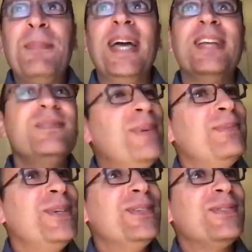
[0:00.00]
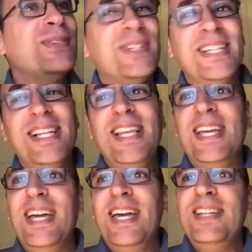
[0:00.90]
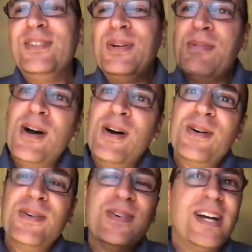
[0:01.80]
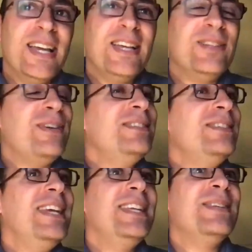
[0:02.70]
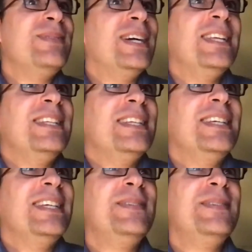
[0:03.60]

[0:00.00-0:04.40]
complex but beautiful. And somehow I got fascinated by it.